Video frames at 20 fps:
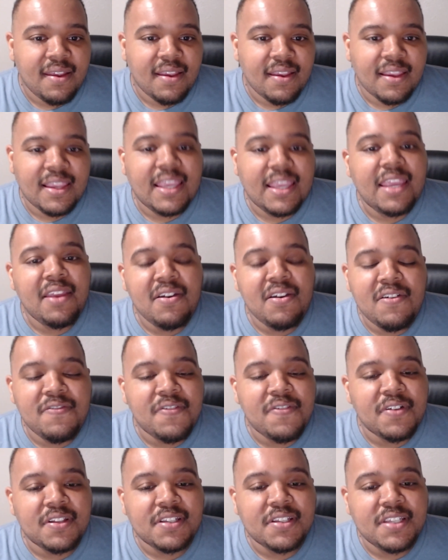kill
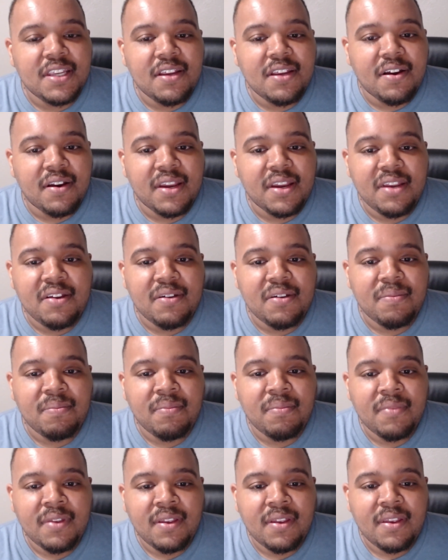for the CRM
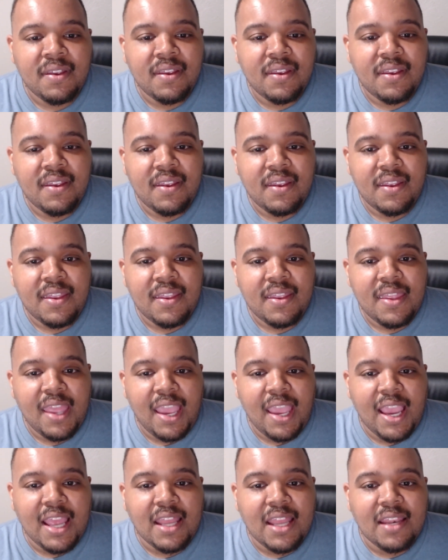
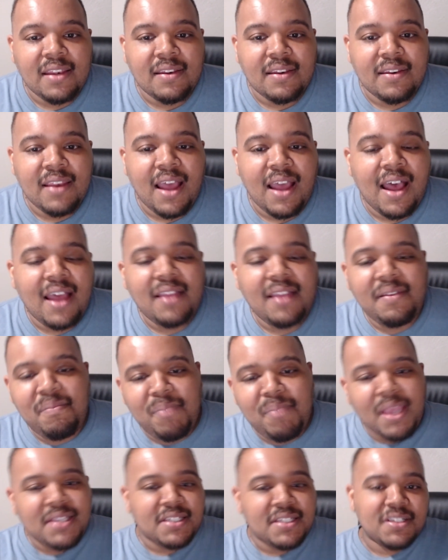and not
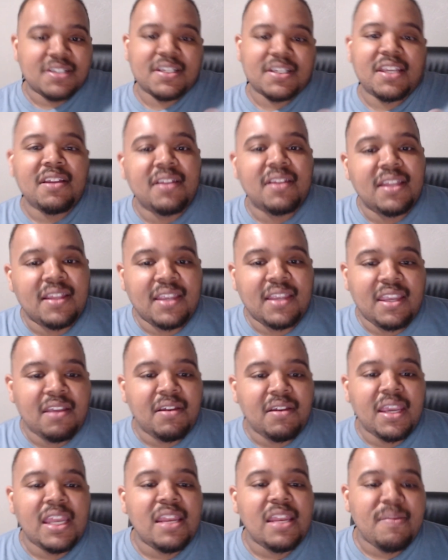basically just kill
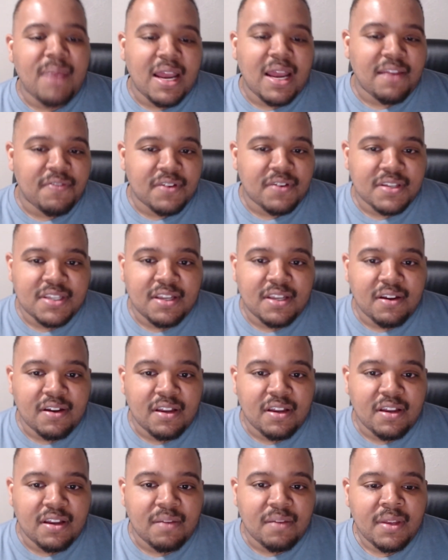anybody for the
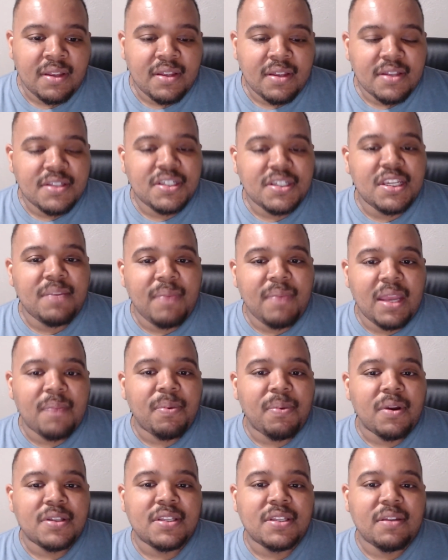CRM. She made a
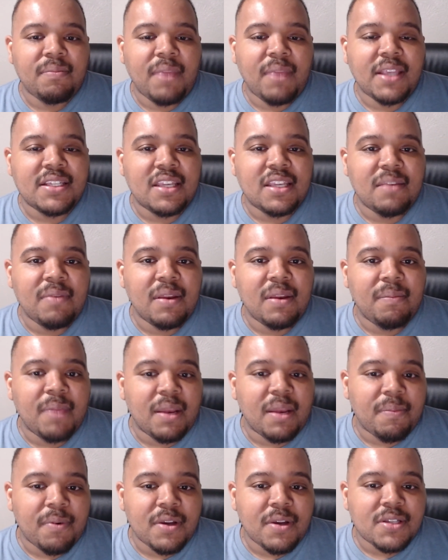person to basically be the
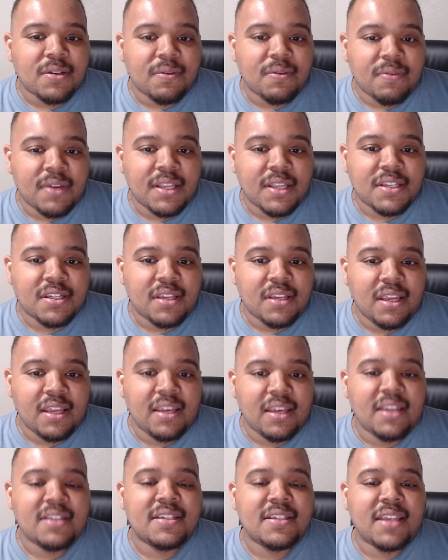better person, which in
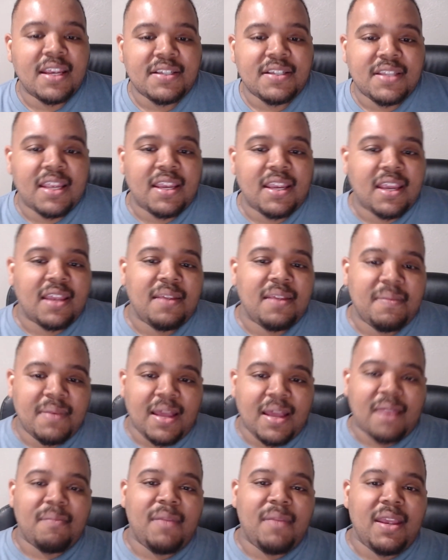this case they can't
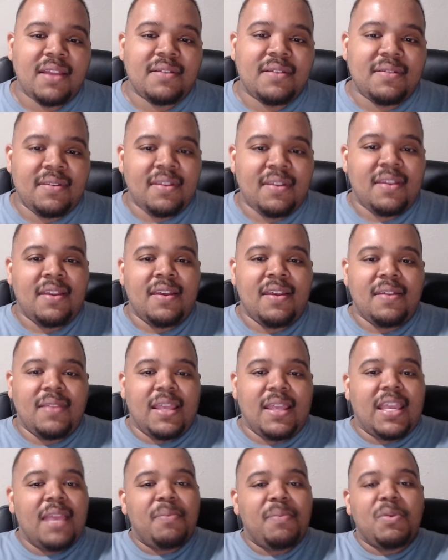they
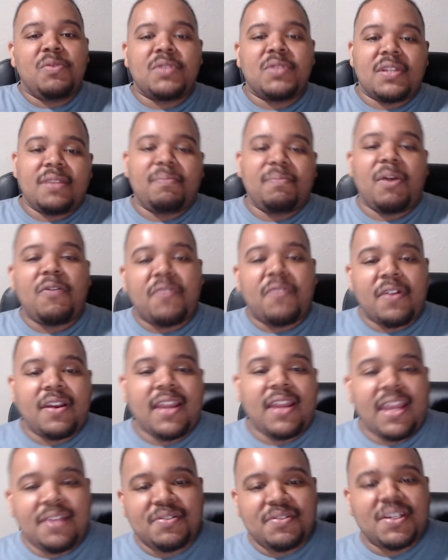keep using both her
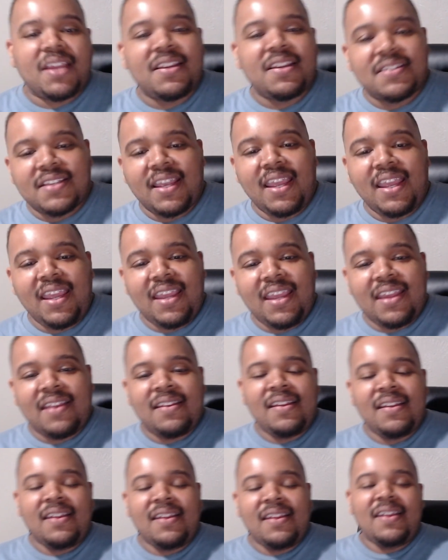names, Jadis and
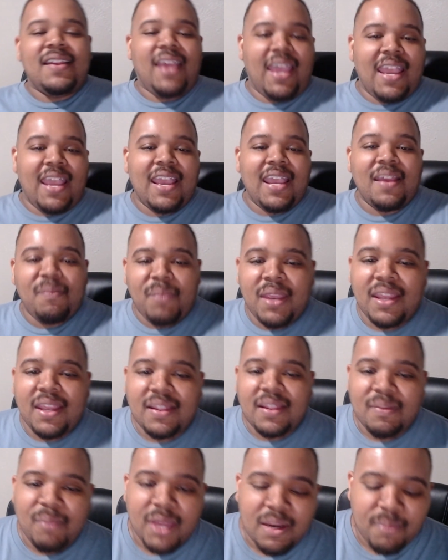Anne being
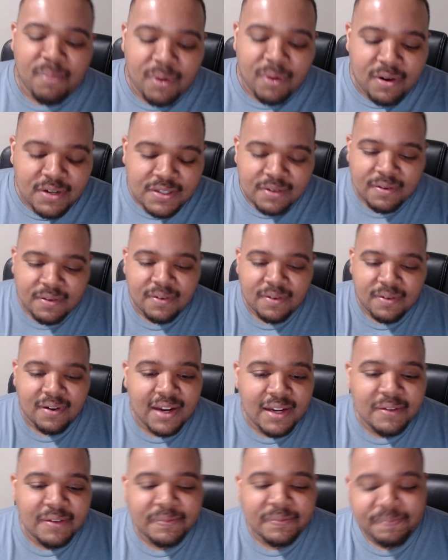the better person, right?